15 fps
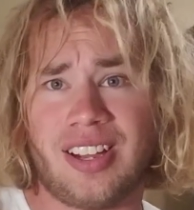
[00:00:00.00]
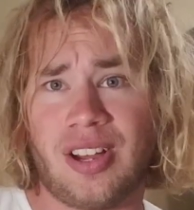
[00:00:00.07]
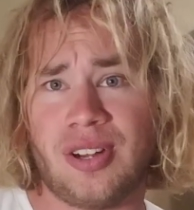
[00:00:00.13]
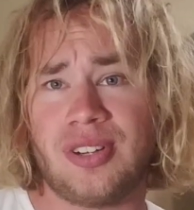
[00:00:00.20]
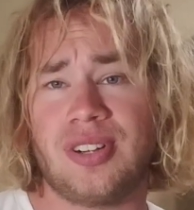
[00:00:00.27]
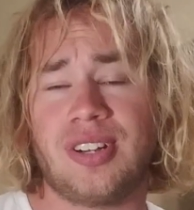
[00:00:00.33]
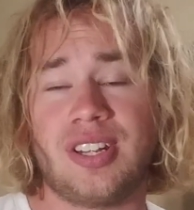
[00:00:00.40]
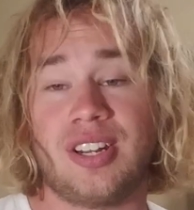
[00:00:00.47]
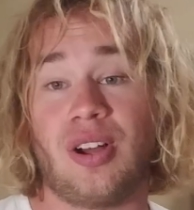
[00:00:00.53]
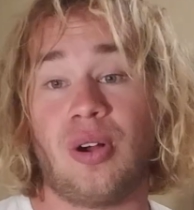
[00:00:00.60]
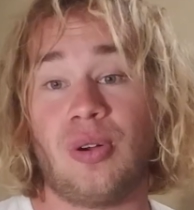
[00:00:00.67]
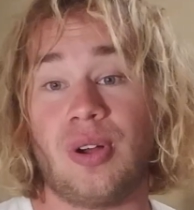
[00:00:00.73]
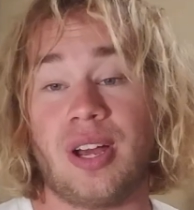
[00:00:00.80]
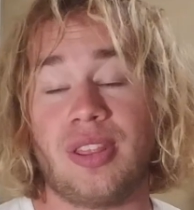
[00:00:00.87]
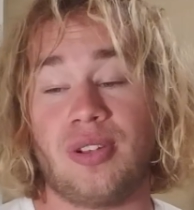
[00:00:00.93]

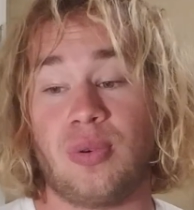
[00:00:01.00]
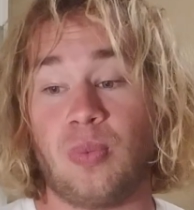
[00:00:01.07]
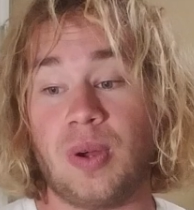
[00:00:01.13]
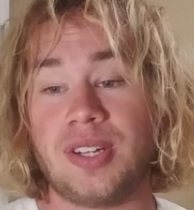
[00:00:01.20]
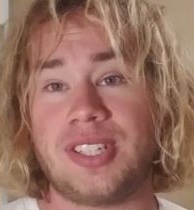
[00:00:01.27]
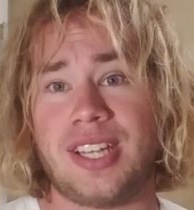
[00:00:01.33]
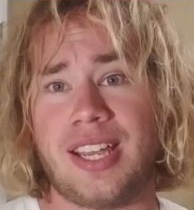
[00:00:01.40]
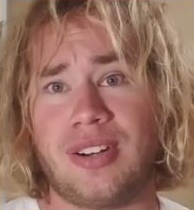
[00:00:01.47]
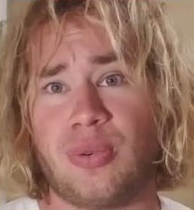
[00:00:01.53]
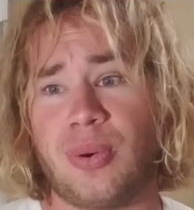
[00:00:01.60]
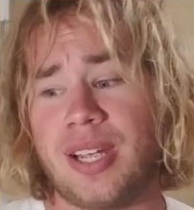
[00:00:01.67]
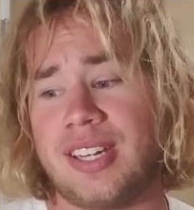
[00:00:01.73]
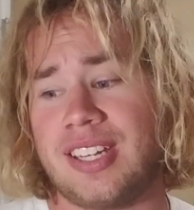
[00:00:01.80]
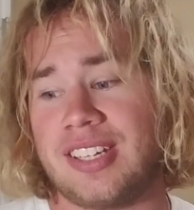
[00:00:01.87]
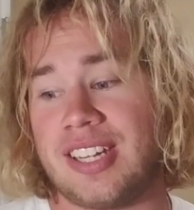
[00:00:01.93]
whole other 1d8 of
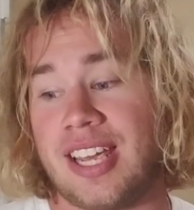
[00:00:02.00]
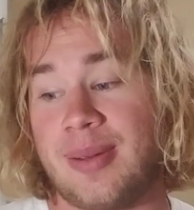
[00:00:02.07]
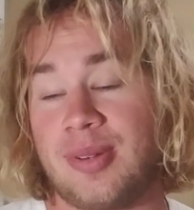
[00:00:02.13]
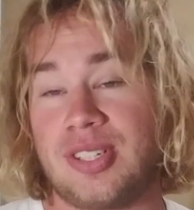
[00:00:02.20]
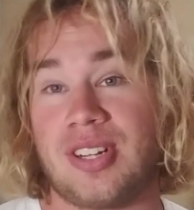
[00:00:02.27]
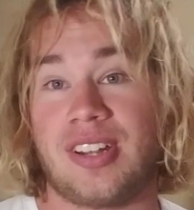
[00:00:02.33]
radiant damage